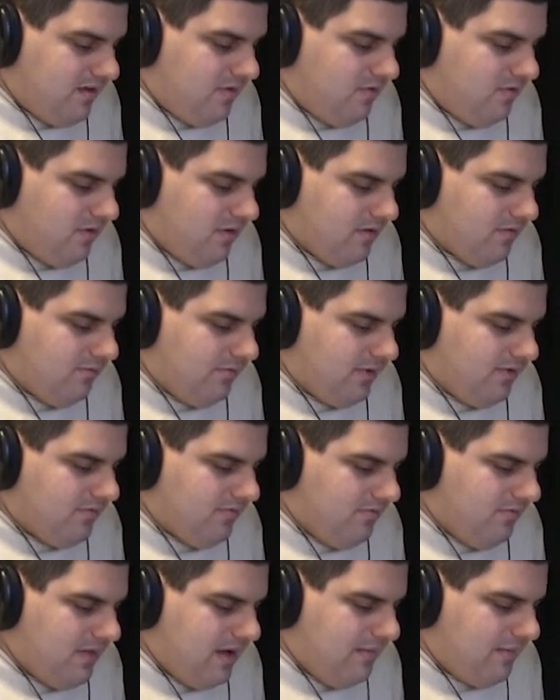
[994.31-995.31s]
Of course,
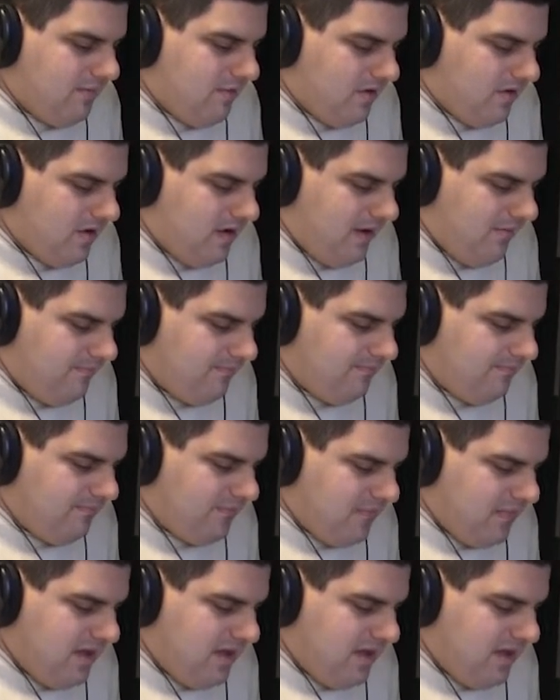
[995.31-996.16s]
let's remember. Um,